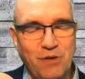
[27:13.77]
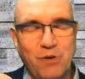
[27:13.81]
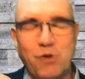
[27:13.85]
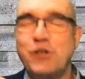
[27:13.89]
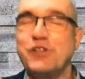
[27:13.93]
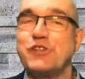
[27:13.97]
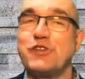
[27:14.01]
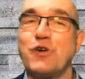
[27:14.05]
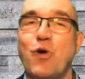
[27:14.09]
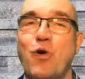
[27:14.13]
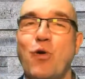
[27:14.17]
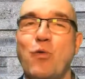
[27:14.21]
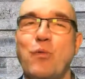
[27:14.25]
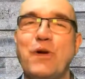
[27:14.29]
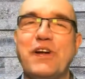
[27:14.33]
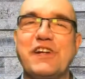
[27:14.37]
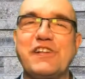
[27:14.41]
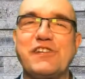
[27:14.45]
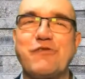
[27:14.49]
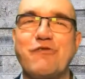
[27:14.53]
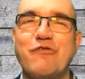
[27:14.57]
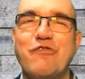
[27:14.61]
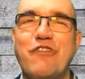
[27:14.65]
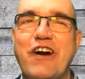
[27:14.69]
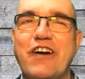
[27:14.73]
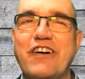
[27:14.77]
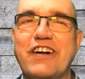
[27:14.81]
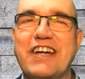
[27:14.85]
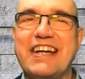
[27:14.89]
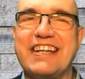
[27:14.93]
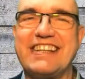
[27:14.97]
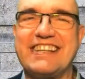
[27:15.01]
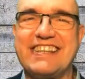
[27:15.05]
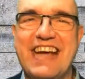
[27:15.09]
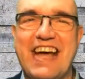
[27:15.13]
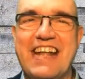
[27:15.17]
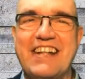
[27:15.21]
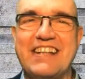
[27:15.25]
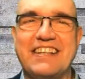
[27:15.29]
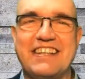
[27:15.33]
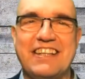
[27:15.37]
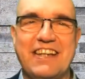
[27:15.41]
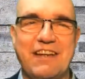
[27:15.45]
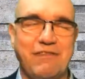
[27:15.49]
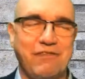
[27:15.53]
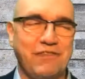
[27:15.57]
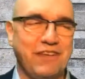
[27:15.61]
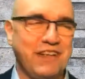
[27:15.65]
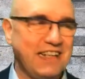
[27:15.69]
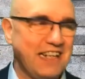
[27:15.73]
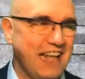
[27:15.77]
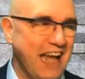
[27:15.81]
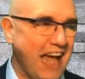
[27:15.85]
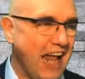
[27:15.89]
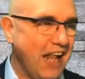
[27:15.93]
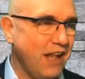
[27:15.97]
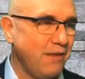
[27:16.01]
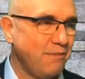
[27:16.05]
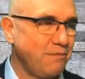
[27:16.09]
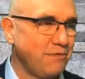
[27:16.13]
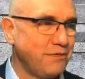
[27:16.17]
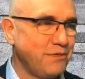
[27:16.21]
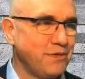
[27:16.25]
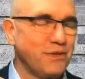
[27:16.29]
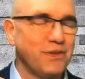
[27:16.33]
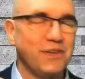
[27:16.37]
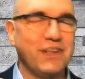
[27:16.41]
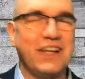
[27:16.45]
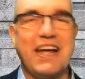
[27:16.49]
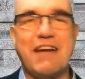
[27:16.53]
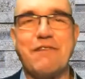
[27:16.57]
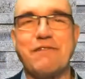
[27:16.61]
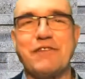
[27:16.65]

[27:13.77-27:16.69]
who is always very attentive and helpful.